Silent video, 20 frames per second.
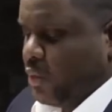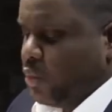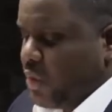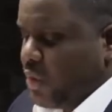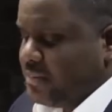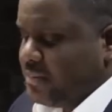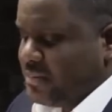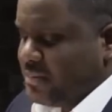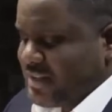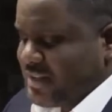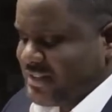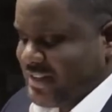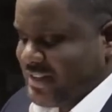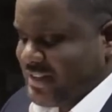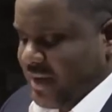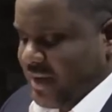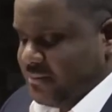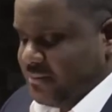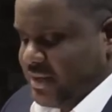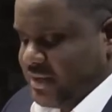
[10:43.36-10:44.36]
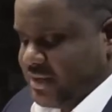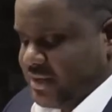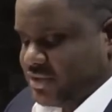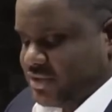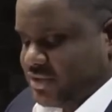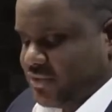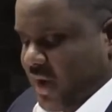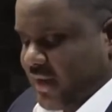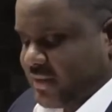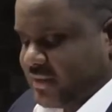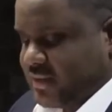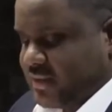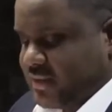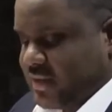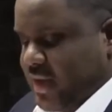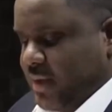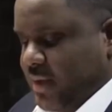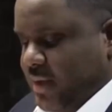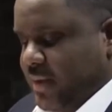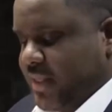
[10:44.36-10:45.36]
One must not be distracted
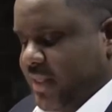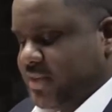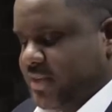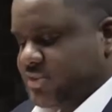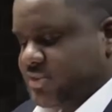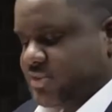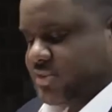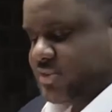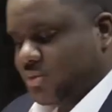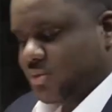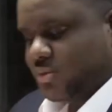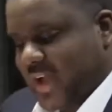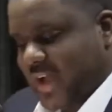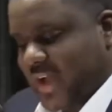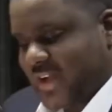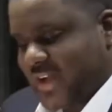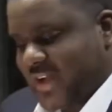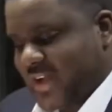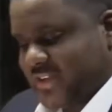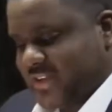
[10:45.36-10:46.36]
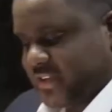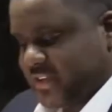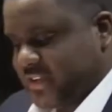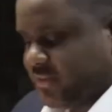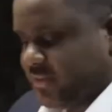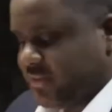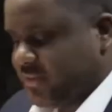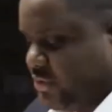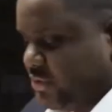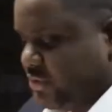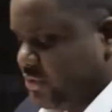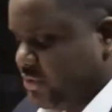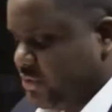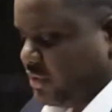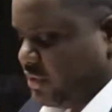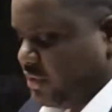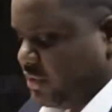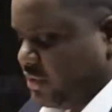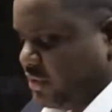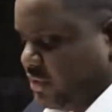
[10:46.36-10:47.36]
by the historical context of this
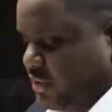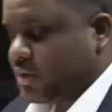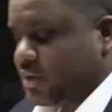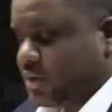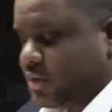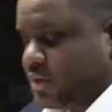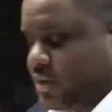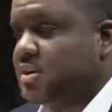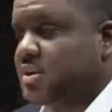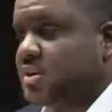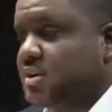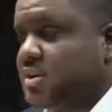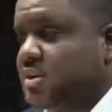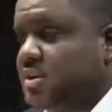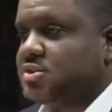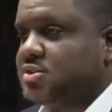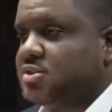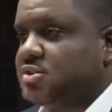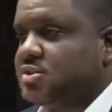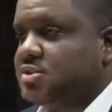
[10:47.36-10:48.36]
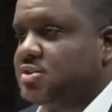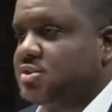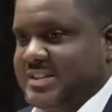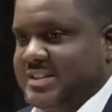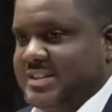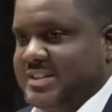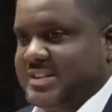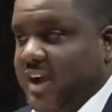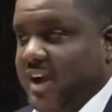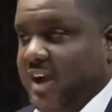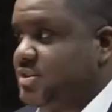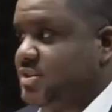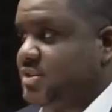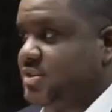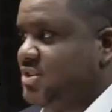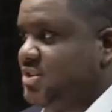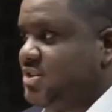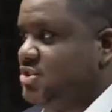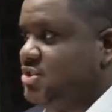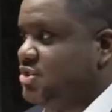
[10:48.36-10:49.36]
particular work. So this is not a
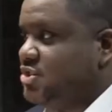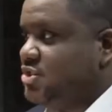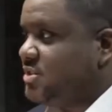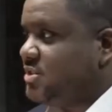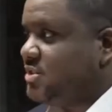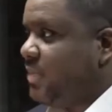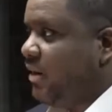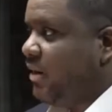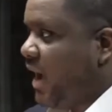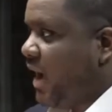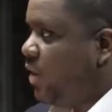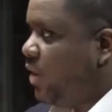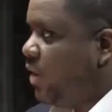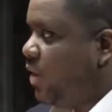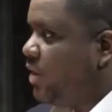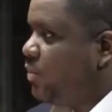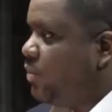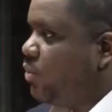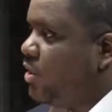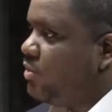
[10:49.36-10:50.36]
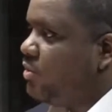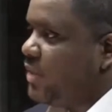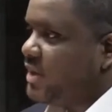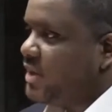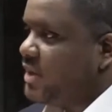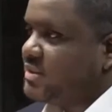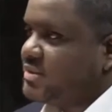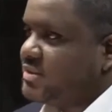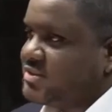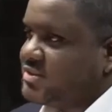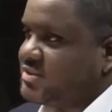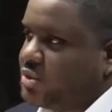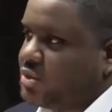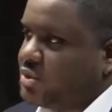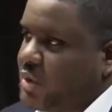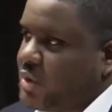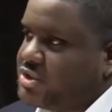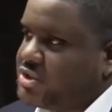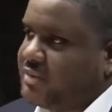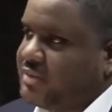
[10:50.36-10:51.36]
conversation just about how they were racist. It's a
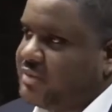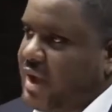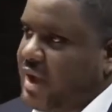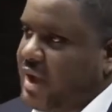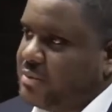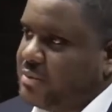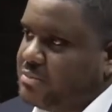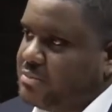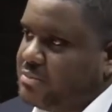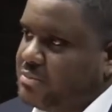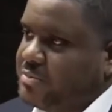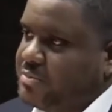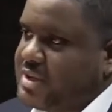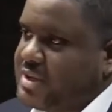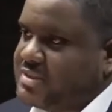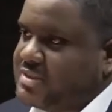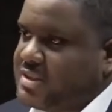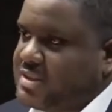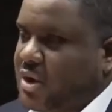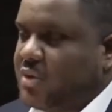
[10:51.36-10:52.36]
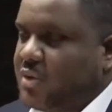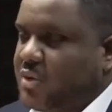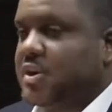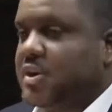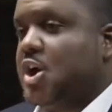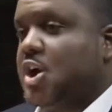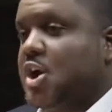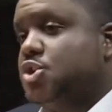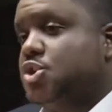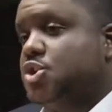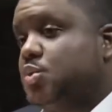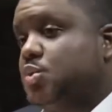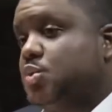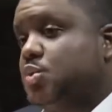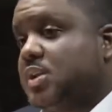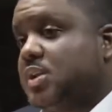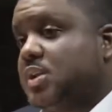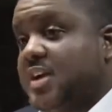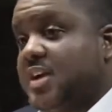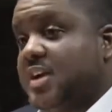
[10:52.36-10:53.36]
question of how the movement itself
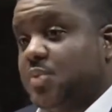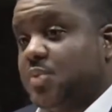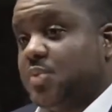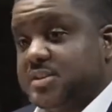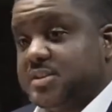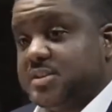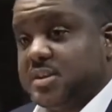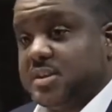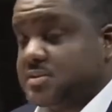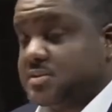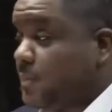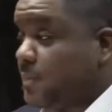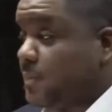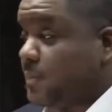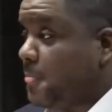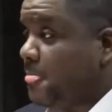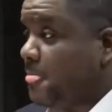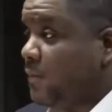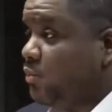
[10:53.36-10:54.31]
utilized racism